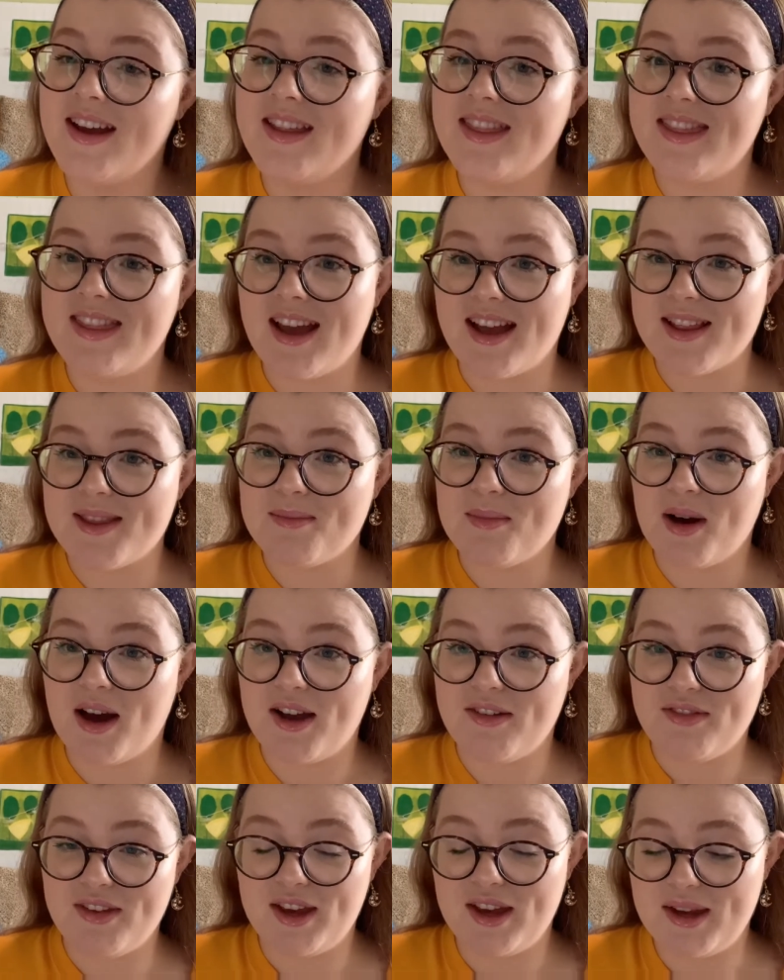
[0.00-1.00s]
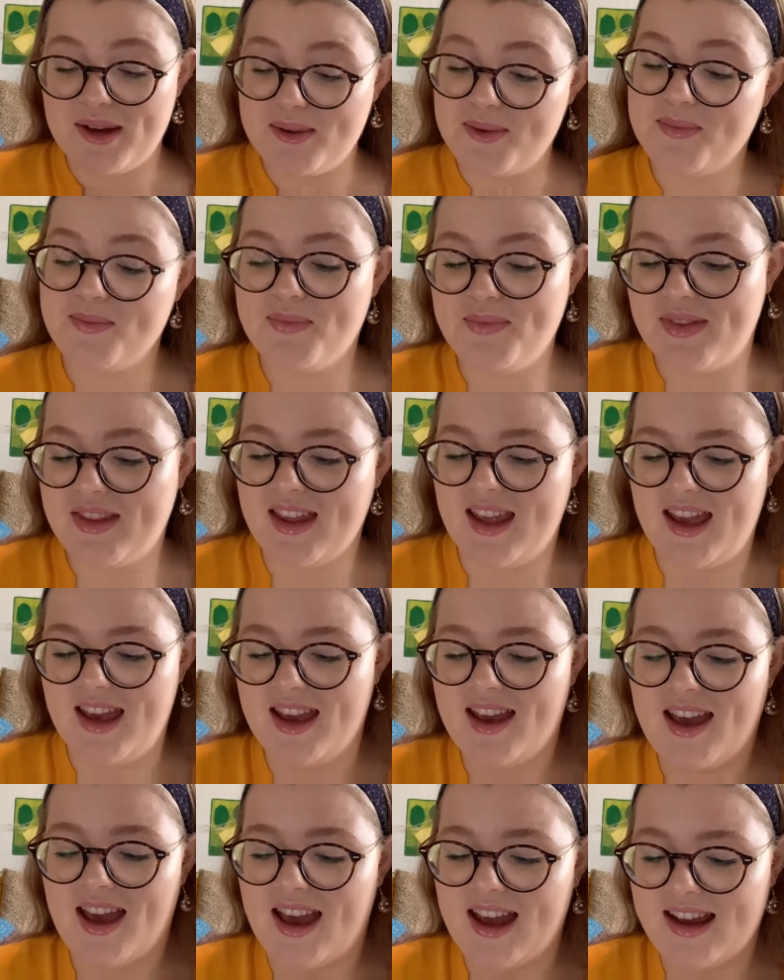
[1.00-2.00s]
that's my view.
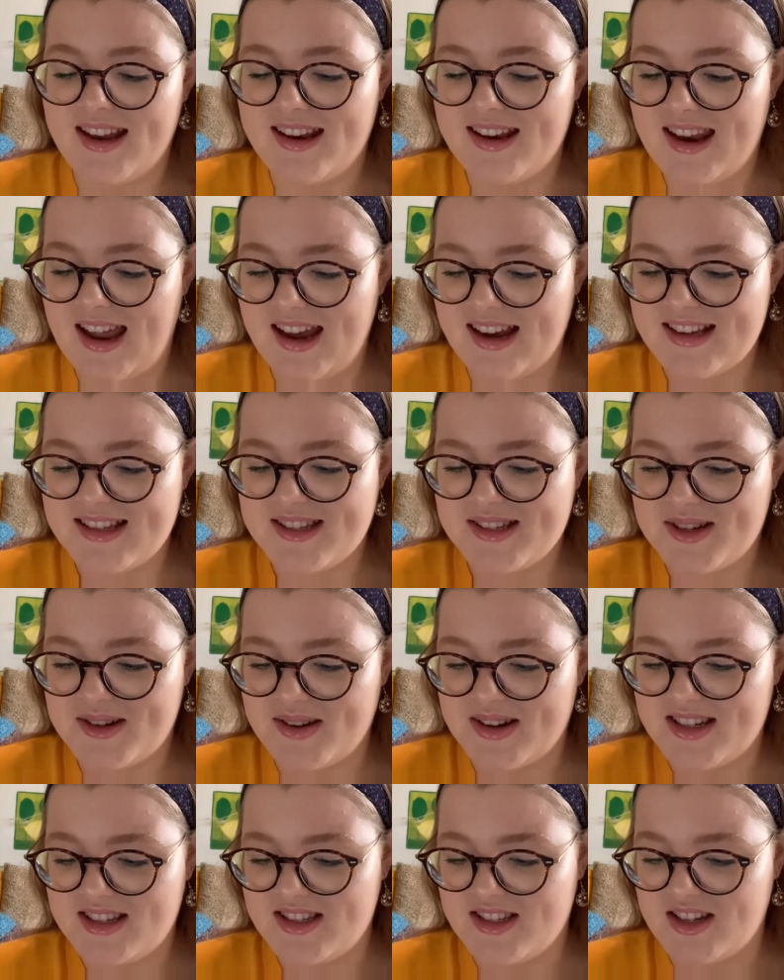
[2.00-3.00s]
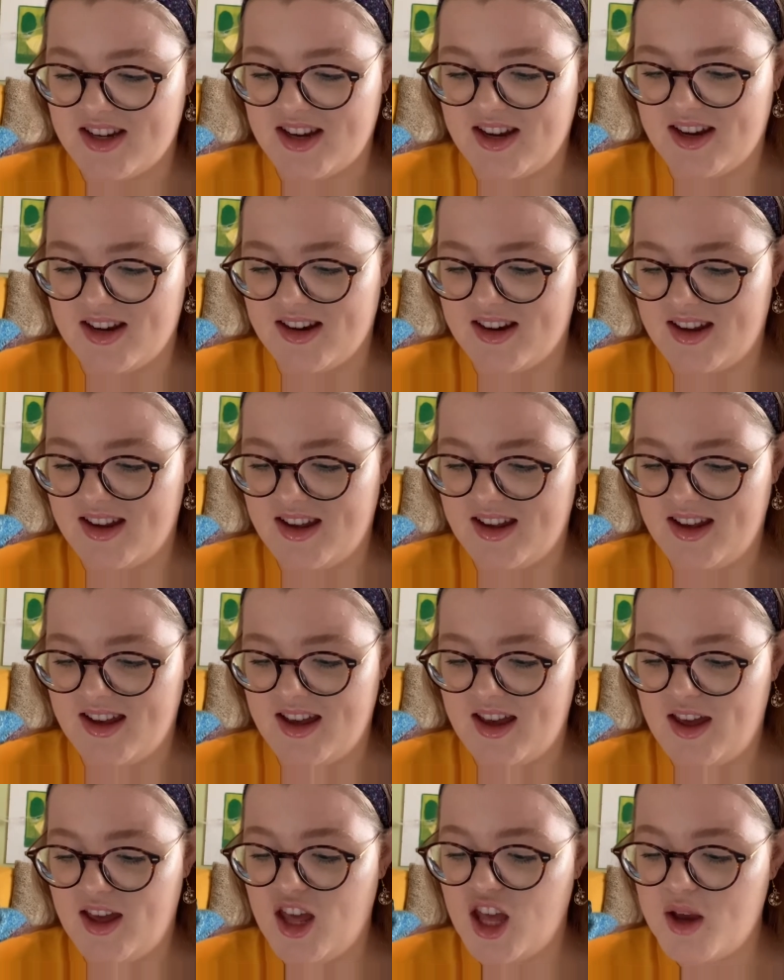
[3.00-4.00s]
Okay, next question.
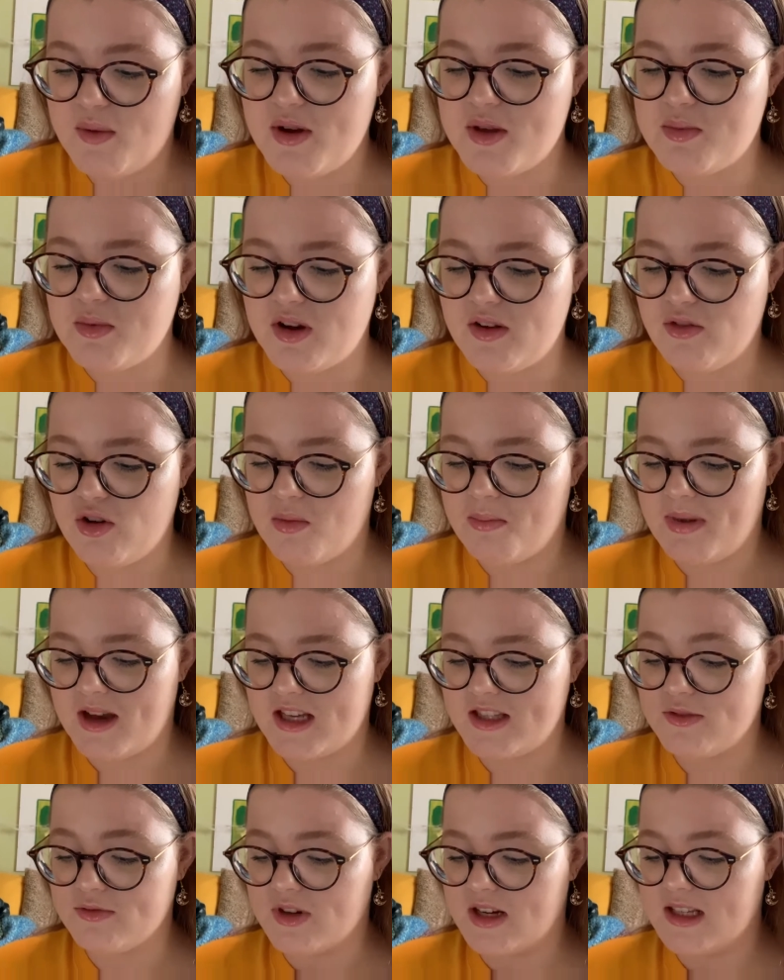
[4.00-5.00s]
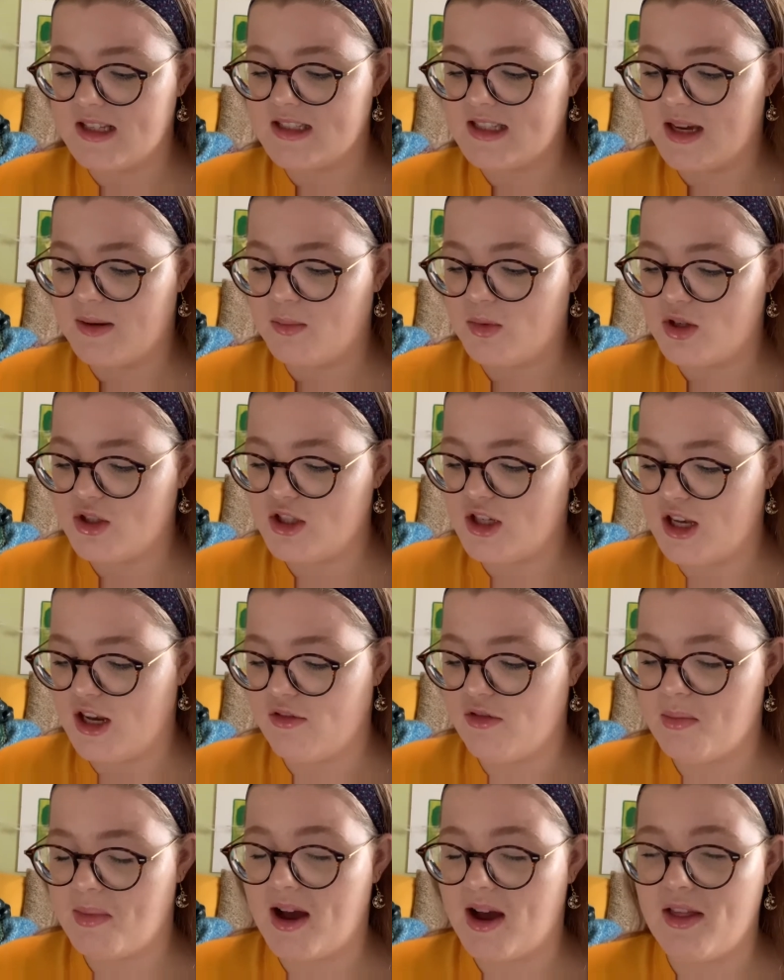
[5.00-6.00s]
Who is one of your best friends and what do you love
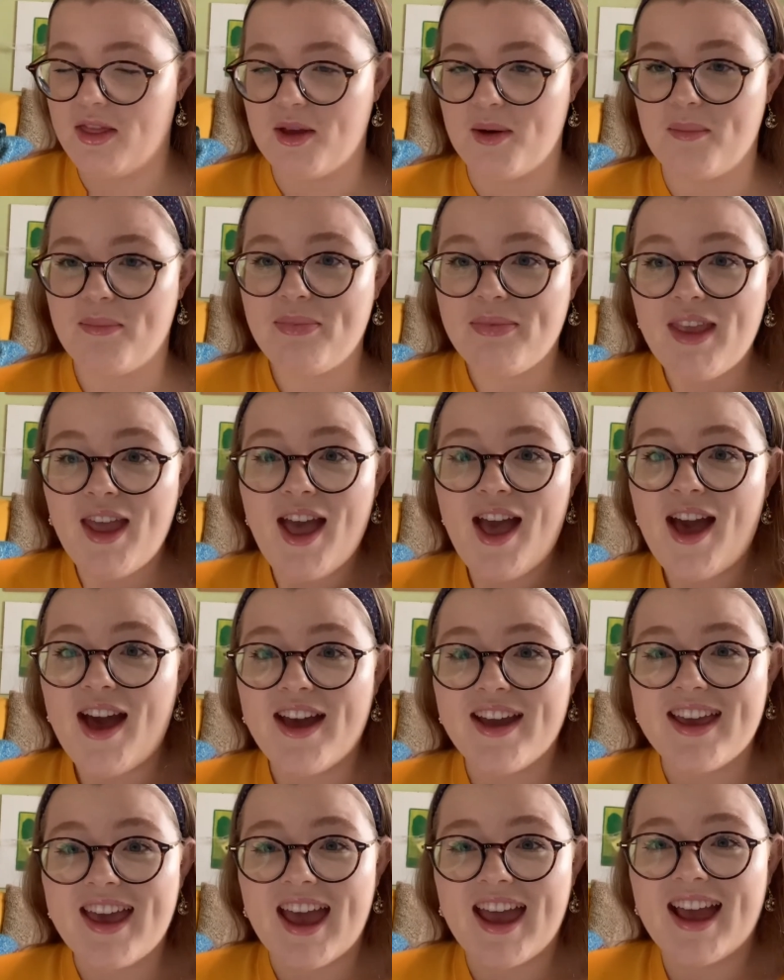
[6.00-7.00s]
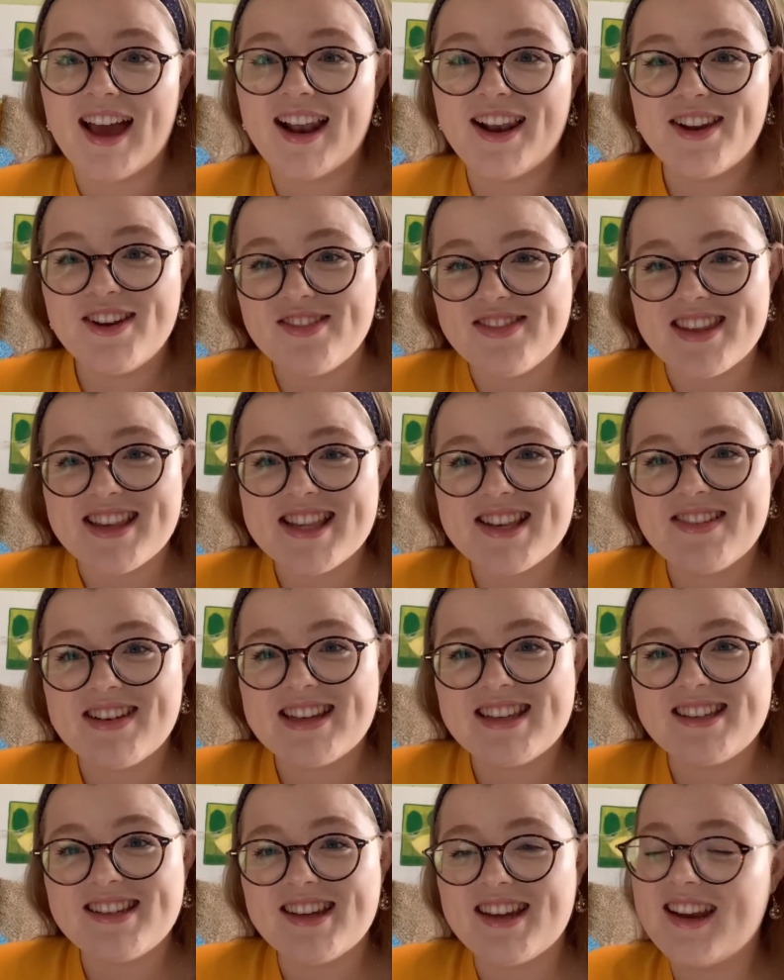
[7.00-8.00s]
about them? Okay, I love this
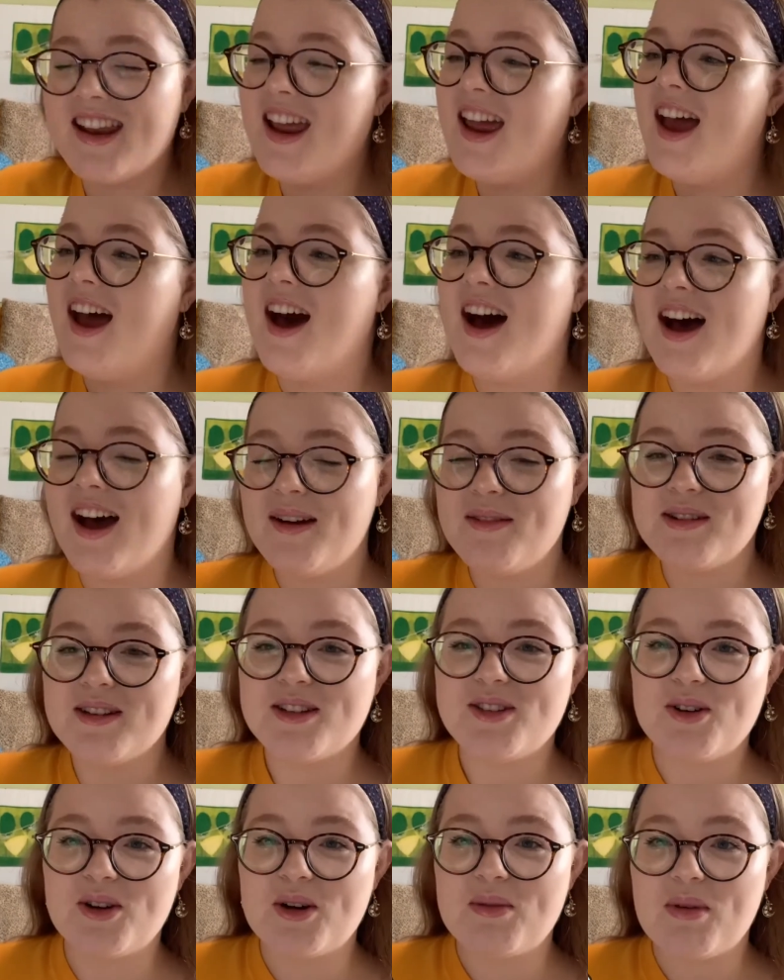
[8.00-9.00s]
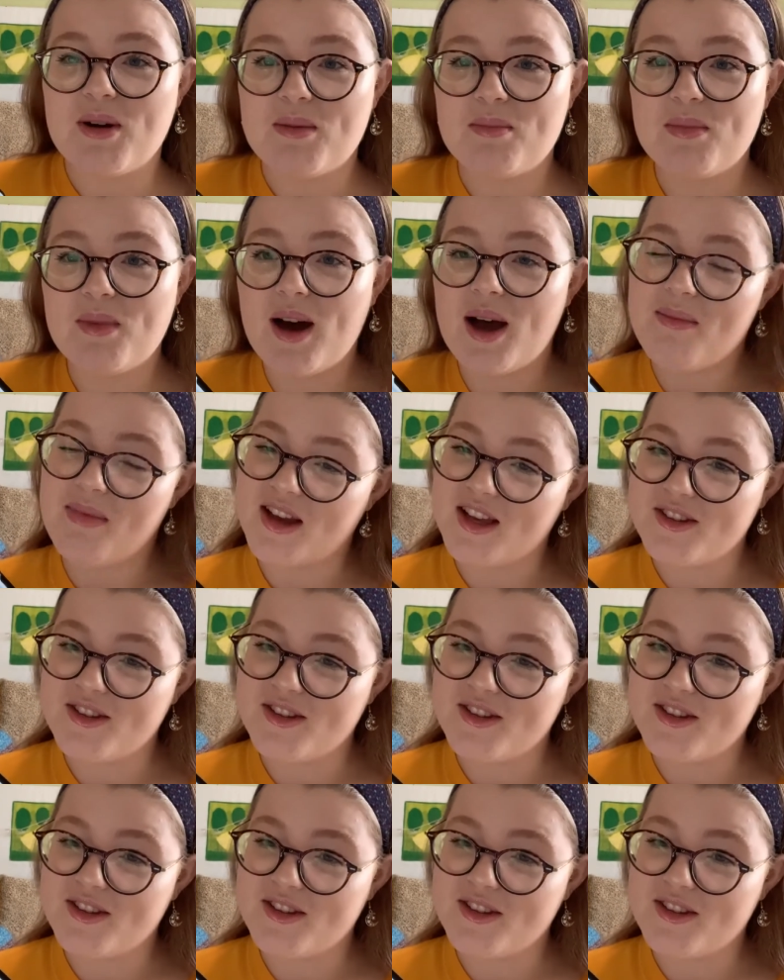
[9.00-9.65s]
question. I'm going to talk about my best